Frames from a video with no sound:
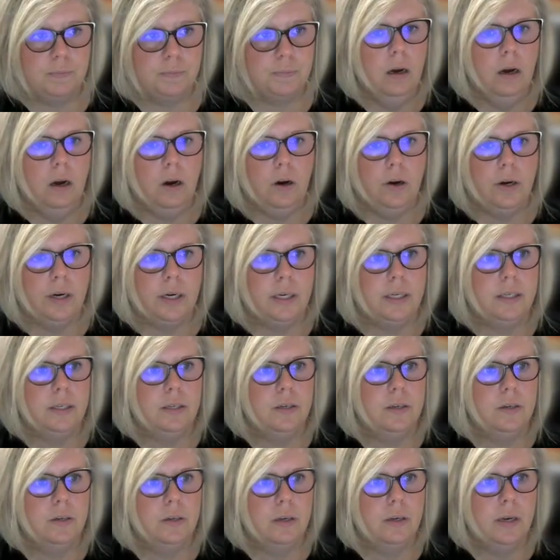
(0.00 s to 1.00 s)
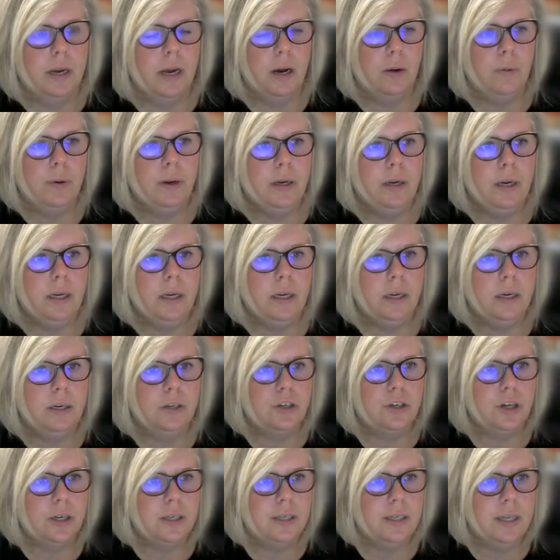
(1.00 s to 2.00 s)
All right, now we need
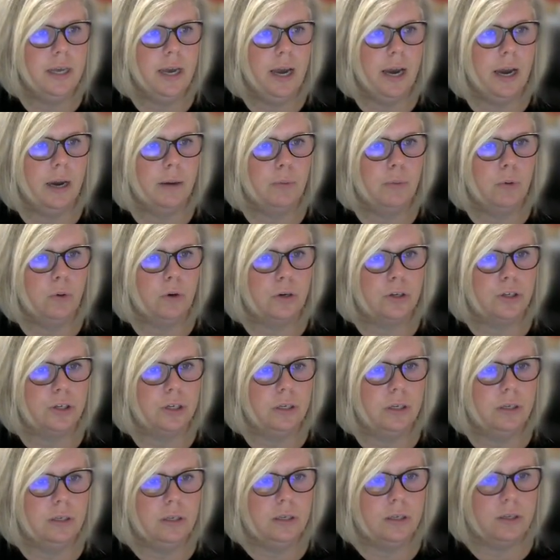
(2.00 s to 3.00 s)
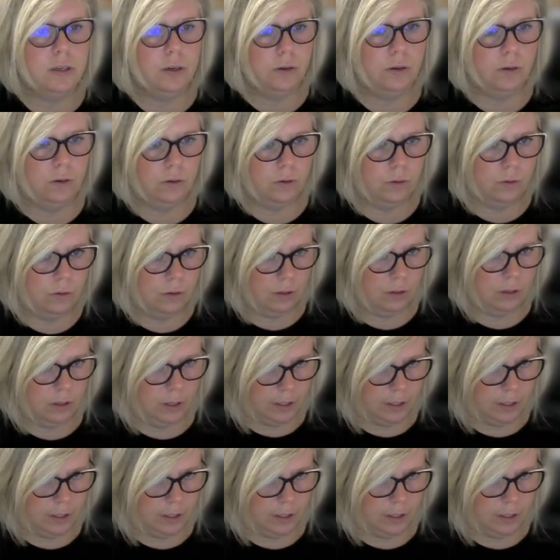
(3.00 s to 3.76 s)
just the hat portion. So let's